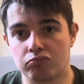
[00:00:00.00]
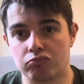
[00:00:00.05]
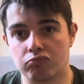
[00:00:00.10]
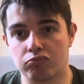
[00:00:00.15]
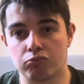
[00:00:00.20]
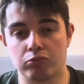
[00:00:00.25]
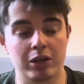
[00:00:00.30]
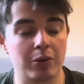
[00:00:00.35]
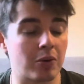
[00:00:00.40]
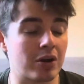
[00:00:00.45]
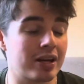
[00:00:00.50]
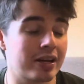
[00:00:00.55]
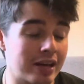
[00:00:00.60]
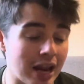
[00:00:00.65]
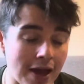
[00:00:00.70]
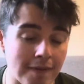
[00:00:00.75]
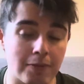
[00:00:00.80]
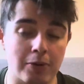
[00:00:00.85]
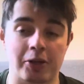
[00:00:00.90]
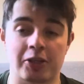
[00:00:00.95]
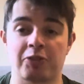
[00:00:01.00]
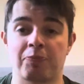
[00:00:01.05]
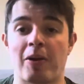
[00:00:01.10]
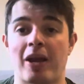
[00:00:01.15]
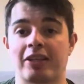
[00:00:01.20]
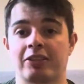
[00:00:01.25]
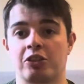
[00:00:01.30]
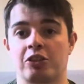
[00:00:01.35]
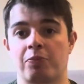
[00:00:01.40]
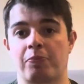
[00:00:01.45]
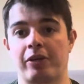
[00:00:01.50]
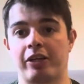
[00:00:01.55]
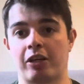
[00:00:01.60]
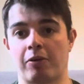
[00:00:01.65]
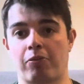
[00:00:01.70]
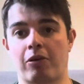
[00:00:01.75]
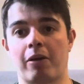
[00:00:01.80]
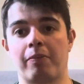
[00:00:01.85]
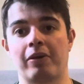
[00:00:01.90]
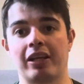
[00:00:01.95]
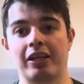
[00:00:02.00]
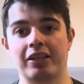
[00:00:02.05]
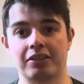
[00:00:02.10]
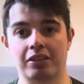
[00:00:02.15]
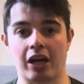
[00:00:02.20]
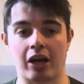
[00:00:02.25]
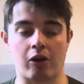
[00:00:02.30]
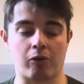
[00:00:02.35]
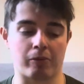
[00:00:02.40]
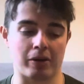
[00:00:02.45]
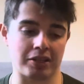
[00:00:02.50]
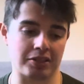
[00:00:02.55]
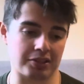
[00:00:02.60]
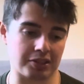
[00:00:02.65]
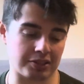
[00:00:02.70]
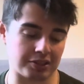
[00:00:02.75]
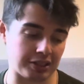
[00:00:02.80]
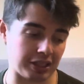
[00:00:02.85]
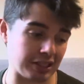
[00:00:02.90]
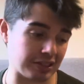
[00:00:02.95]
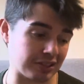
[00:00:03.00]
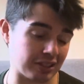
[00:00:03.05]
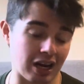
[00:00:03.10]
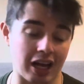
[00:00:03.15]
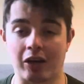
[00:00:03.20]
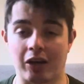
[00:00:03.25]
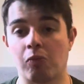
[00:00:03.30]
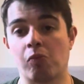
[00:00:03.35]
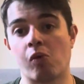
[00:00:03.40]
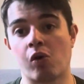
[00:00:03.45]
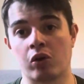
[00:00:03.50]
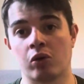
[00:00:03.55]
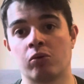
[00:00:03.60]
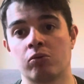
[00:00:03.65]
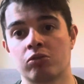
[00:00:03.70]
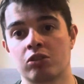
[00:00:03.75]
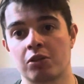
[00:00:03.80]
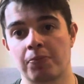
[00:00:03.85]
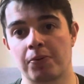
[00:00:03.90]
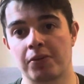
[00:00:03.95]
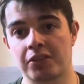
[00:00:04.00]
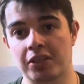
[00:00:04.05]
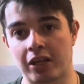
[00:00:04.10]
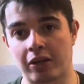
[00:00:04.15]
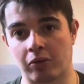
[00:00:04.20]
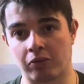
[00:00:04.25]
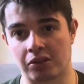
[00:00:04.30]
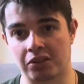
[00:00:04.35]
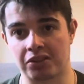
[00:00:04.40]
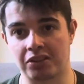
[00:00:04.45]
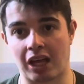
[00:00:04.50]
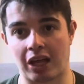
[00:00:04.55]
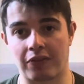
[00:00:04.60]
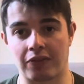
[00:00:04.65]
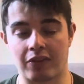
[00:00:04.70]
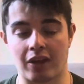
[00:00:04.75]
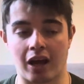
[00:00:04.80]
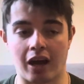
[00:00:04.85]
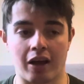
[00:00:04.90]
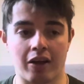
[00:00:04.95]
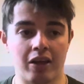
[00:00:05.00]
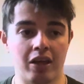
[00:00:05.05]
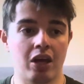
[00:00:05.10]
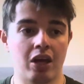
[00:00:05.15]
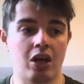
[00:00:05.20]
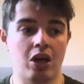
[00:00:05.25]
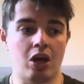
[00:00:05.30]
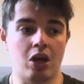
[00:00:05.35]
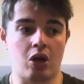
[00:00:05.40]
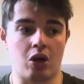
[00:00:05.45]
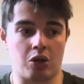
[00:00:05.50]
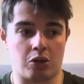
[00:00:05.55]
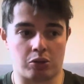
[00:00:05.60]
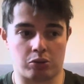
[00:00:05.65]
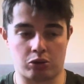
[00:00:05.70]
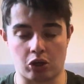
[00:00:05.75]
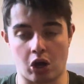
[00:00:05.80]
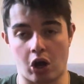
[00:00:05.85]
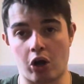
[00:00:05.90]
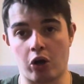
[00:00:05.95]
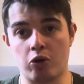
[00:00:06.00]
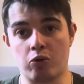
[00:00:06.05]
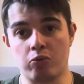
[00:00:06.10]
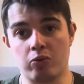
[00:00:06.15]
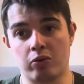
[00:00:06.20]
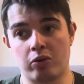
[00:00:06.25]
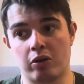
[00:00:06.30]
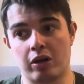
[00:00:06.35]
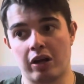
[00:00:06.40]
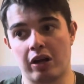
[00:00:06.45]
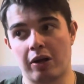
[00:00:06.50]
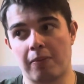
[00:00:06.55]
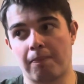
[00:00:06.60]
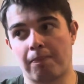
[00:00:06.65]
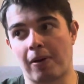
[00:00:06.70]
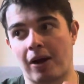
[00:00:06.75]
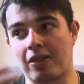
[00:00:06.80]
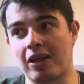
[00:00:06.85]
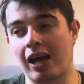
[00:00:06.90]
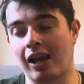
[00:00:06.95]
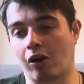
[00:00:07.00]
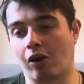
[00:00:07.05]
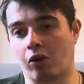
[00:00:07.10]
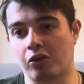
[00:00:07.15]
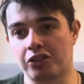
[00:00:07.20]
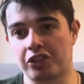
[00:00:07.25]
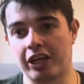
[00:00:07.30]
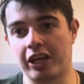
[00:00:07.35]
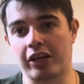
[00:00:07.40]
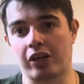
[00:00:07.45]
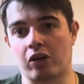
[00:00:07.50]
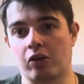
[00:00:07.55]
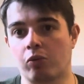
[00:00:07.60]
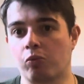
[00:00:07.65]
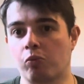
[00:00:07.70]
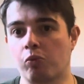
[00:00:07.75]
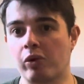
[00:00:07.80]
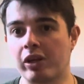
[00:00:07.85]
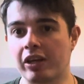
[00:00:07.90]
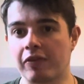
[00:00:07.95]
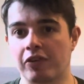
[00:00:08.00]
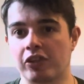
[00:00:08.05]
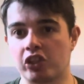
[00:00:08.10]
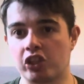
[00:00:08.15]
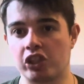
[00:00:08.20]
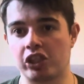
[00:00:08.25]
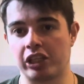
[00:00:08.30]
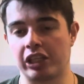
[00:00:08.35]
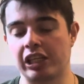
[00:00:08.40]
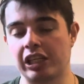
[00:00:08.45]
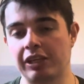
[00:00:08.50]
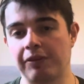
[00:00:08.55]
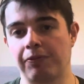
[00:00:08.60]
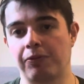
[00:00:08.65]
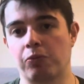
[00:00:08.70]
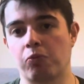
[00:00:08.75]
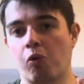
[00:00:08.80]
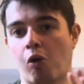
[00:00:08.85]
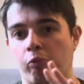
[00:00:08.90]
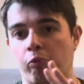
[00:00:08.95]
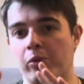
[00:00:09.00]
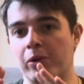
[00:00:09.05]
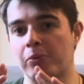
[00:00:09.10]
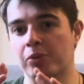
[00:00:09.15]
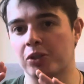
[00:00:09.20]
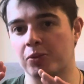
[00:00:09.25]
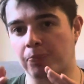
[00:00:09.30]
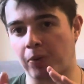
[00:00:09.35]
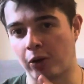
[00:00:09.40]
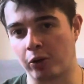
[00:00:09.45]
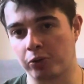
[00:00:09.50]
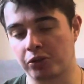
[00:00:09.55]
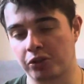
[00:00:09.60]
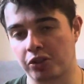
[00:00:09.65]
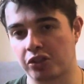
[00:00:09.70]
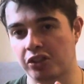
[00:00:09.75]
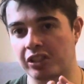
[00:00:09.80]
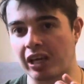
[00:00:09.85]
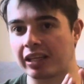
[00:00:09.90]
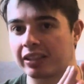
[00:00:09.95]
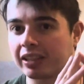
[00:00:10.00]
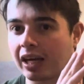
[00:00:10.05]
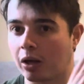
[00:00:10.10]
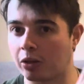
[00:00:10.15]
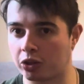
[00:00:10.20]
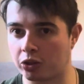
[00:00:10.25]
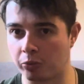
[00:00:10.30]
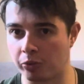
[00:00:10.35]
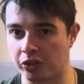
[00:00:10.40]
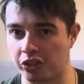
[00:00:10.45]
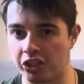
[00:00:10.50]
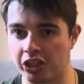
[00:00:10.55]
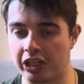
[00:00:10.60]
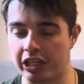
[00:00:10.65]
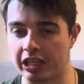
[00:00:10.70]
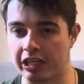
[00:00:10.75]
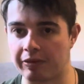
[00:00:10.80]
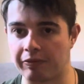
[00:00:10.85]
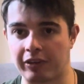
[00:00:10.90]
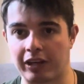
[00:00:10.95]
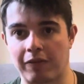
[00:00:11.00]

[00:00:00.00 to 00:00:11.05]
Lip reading: We were never expected to be in a Premier League title race this season. I can 100% understand that. So by that logic, we've achieved what we were supposed to set out to achieve.